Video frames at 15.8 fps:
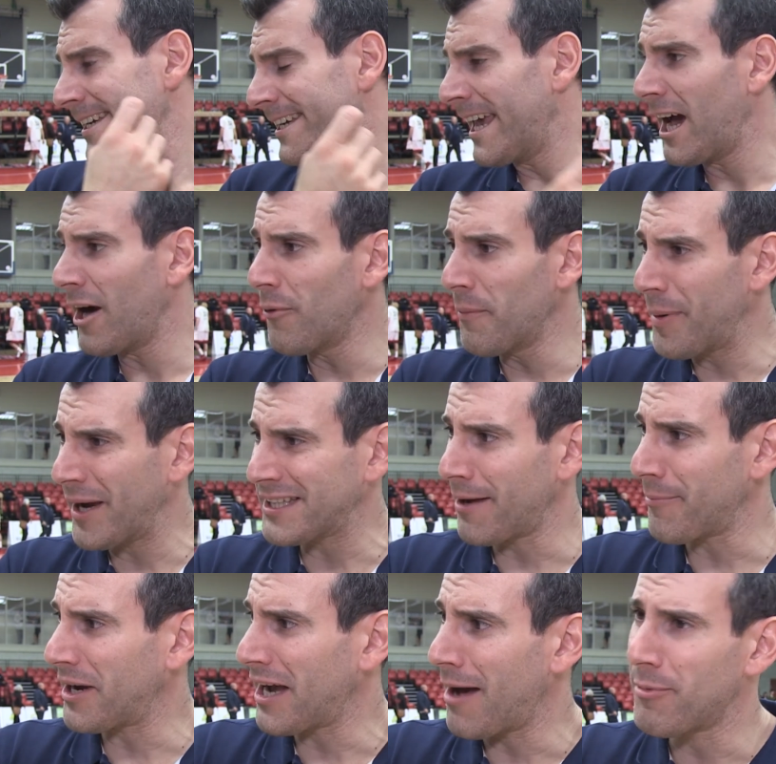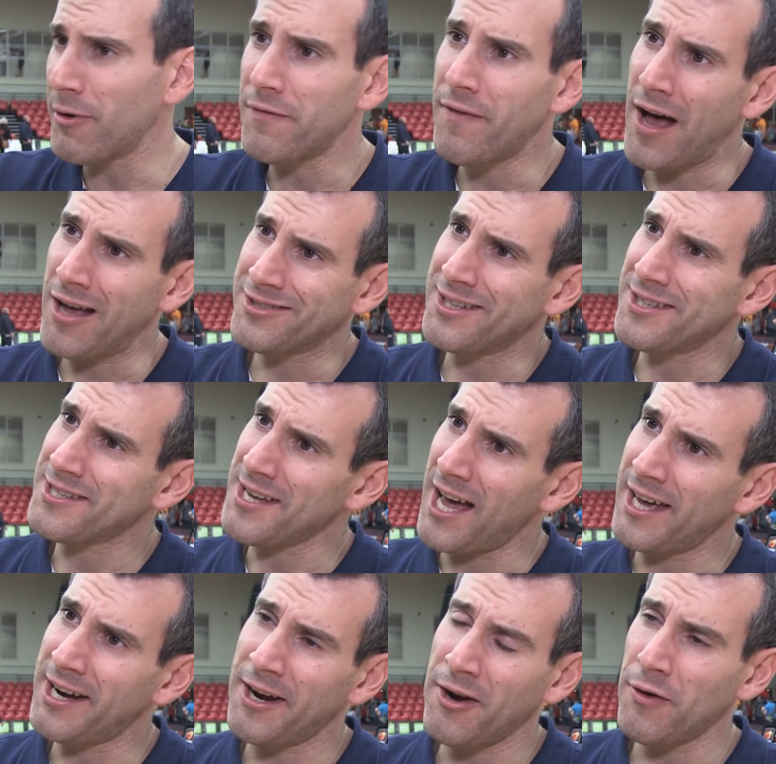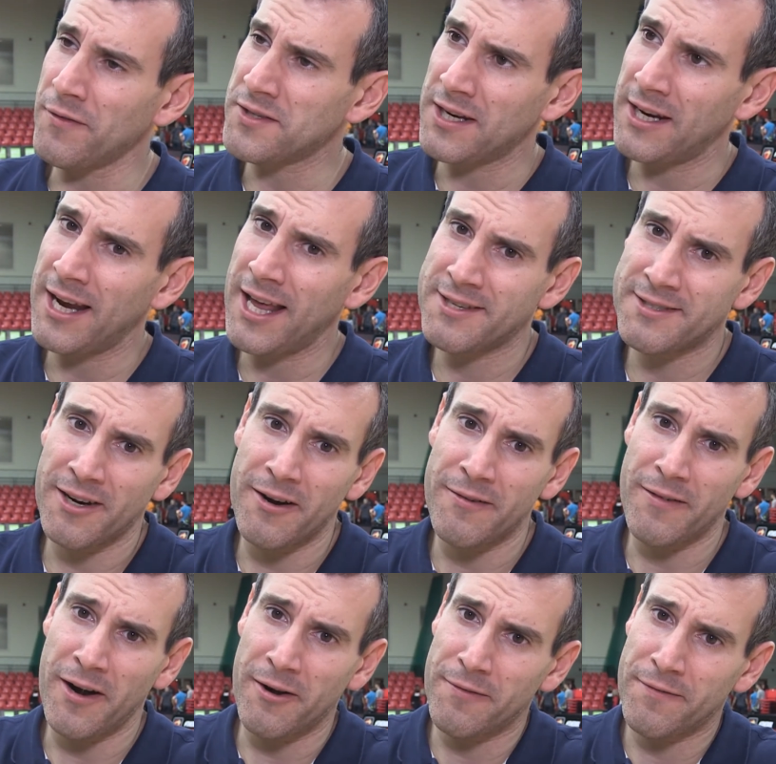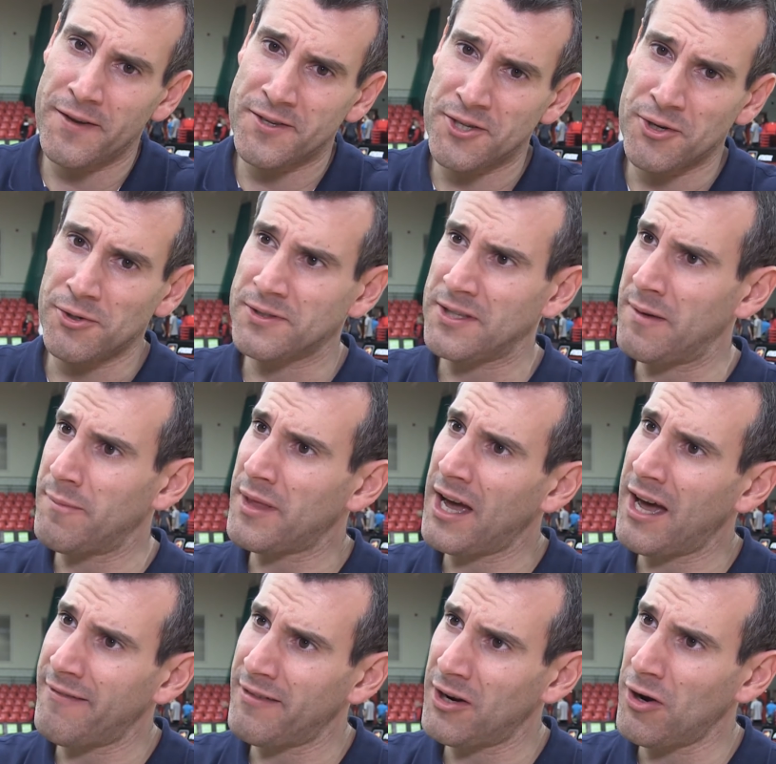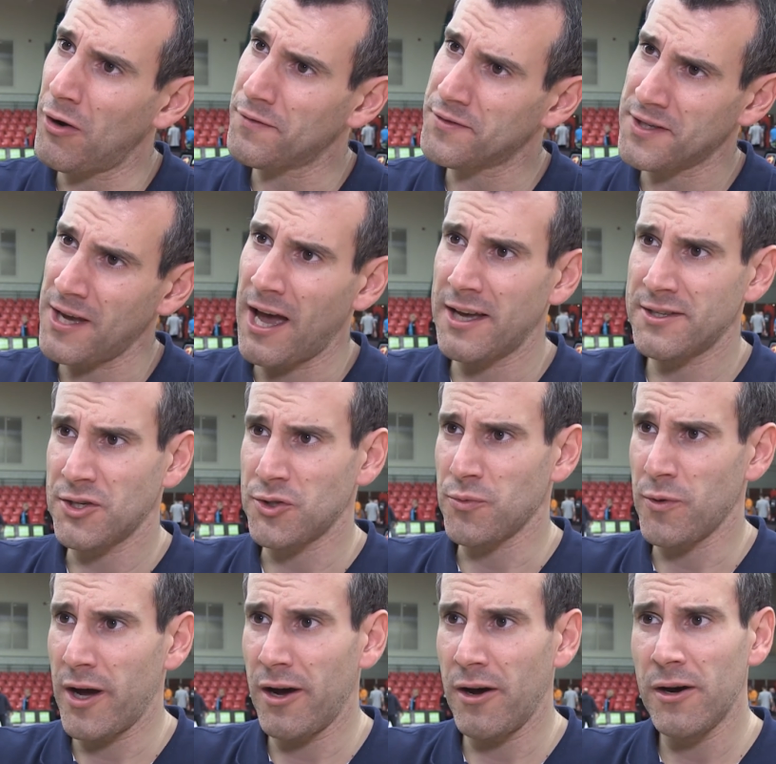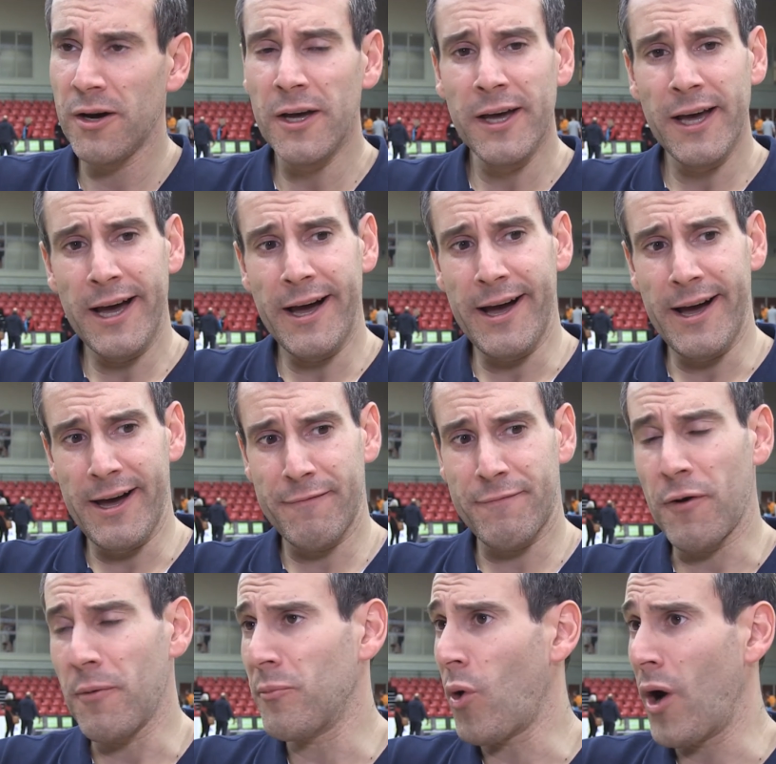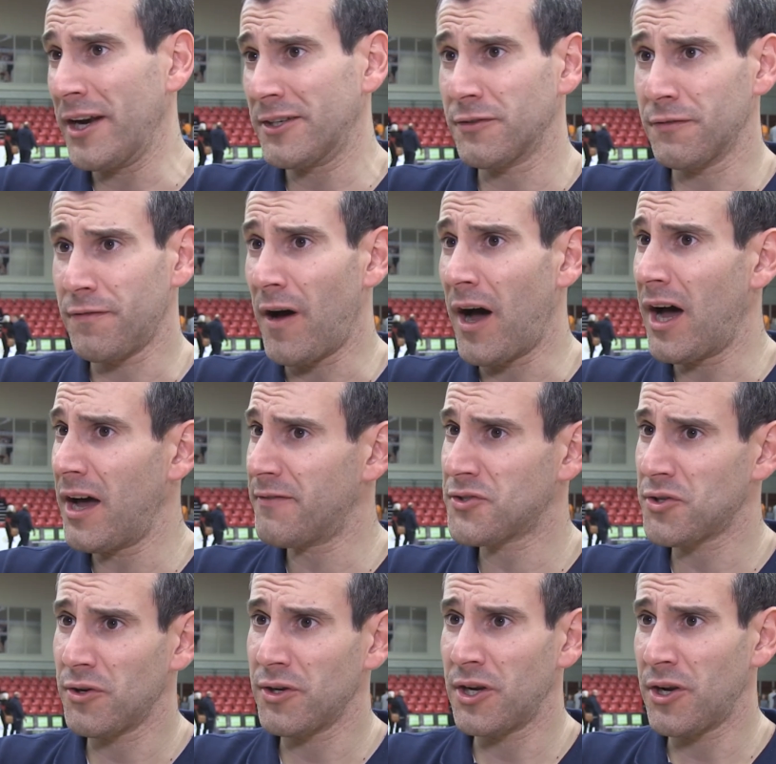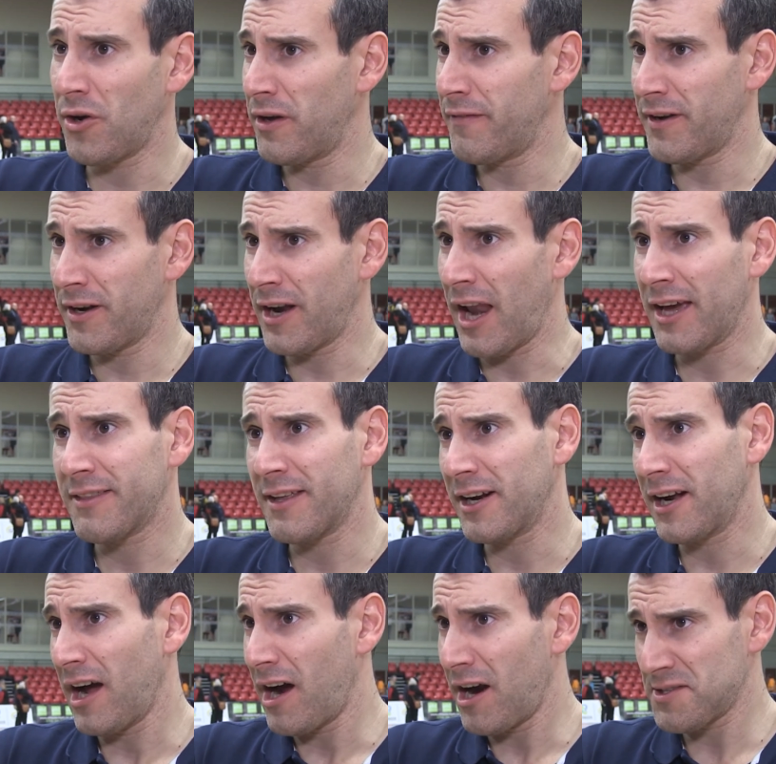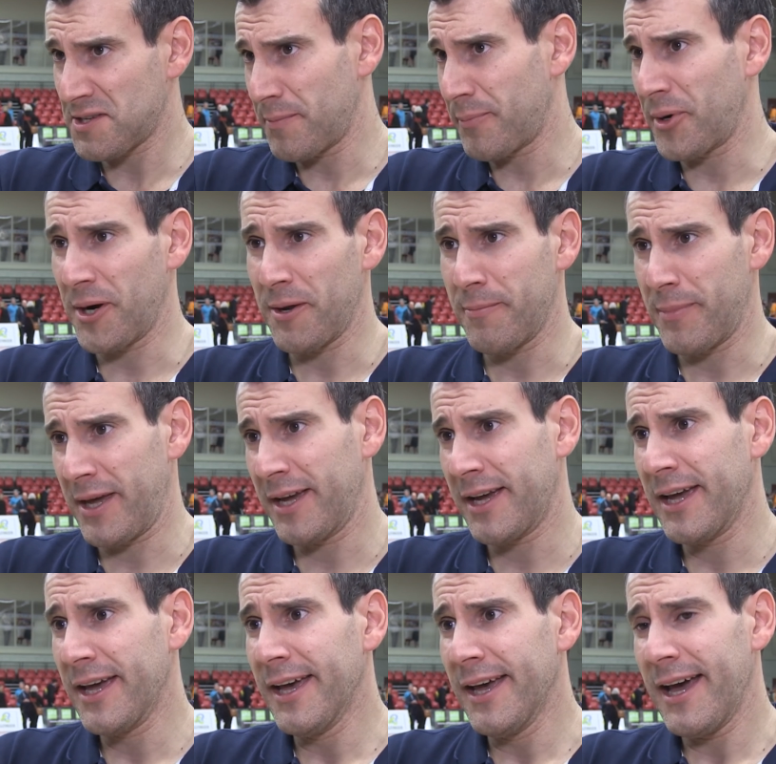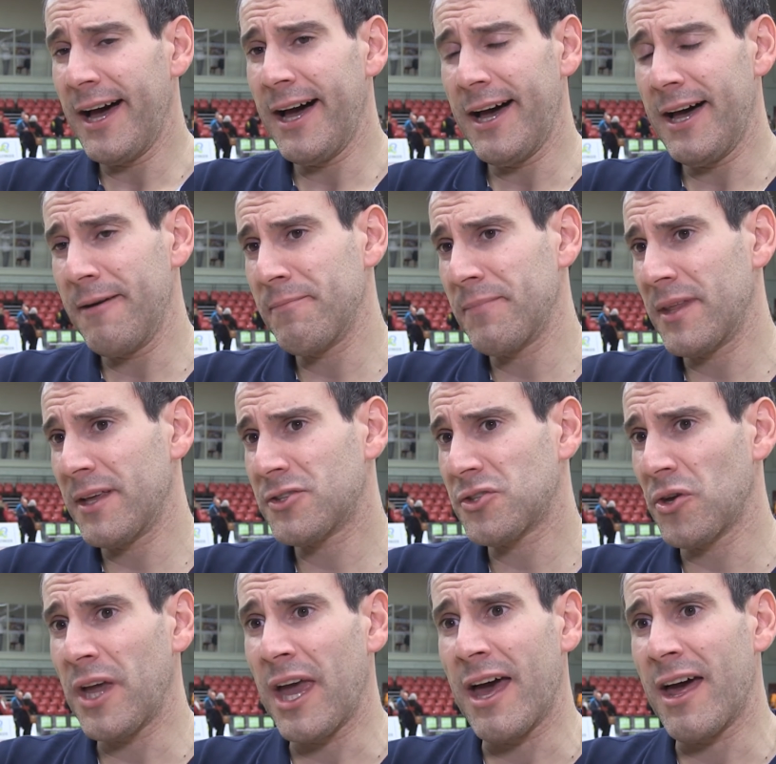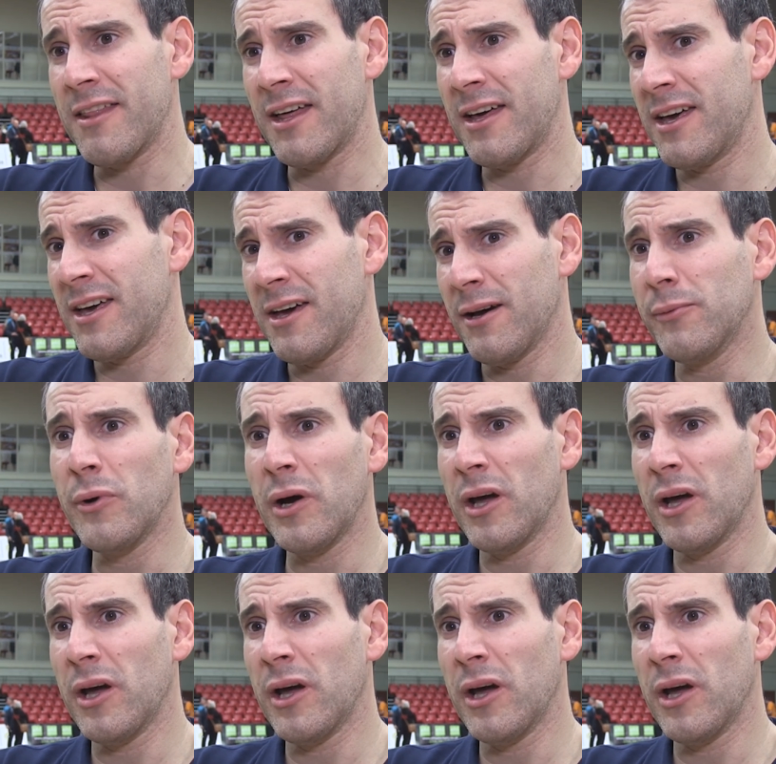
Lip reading: Yeah, we picked up a couple of fouls inside, and obviously Leicester are a very physical team. They have a lot of size as well, from 1 to 5. So you know, even like their guards are pretty big. So yeah, they